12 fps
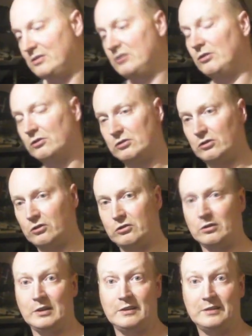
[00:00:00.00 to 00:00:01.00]

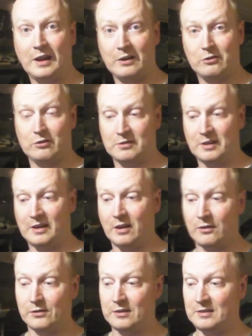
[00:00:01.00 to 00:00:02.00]
structural integrity
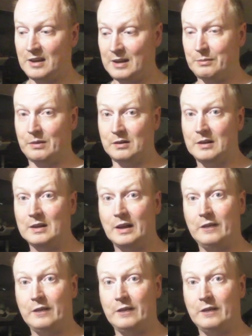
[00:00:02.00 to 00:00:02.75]
of the table